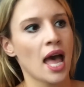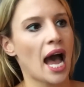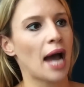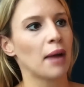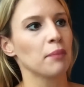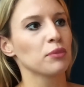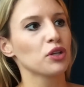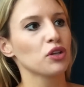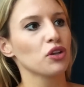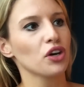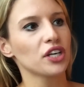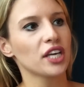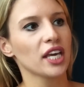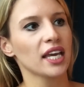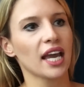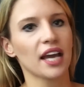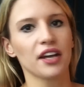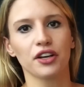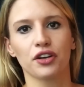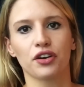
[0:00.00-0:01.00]
I'm
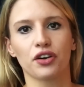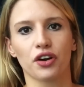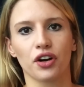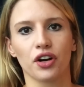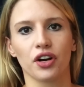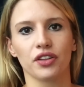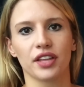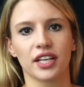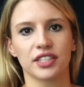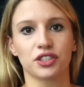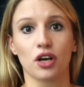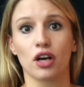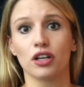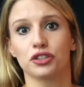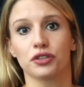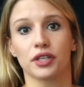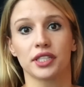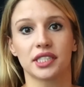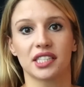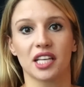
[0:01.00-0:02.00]
looking at a girl that's all
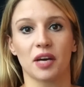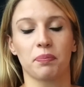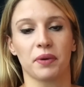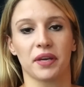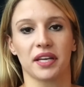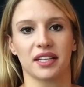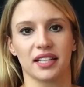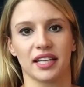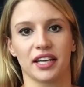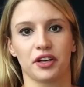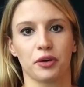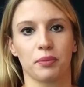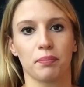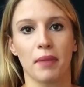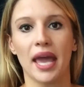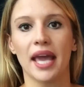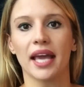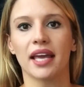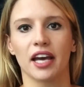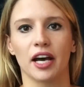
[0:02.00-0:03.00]
dressed up in glitter,
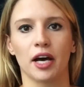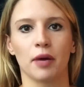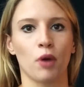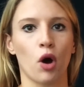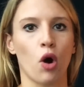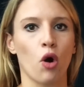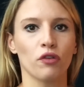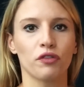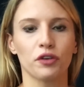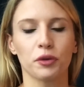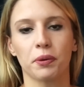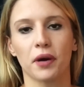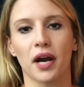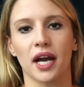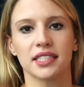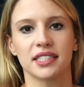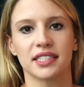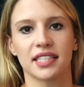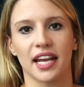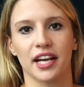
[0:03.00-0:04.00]
makeup,
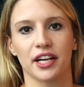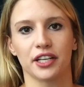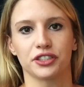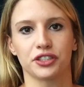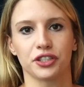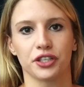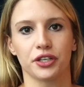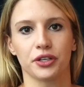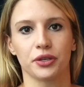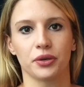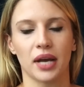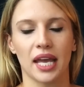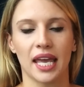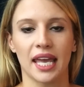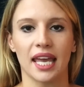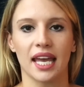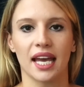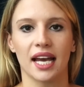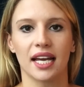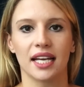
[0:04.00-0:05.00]
overpriced hairdo,
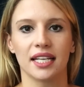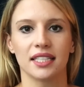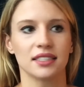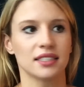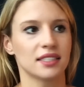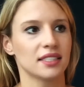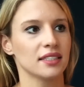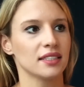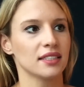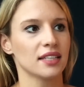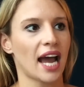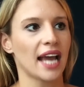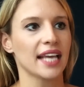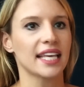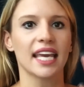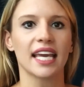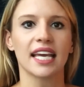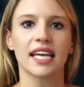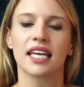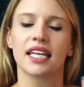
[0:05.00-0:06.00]
and I
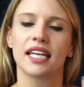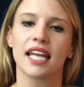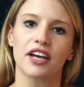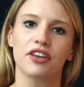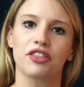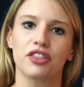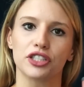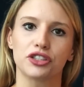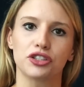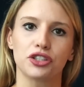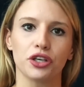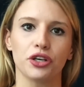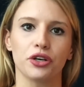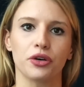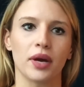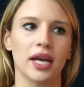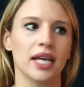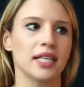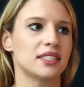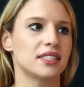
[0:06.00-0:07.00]
can't connect the
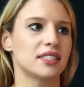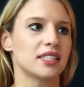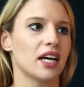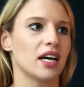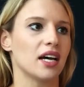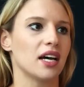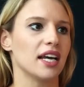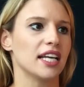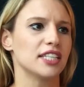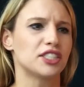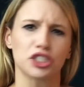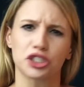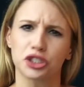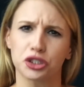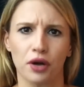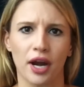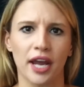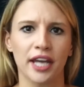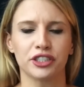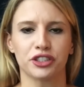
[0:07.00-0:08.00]
two. It's a, it's a
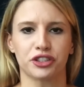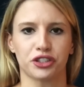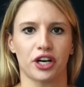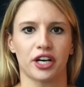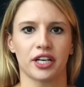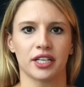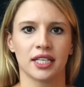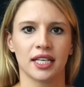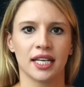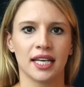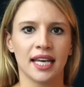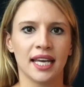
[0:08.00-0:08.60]
stranger.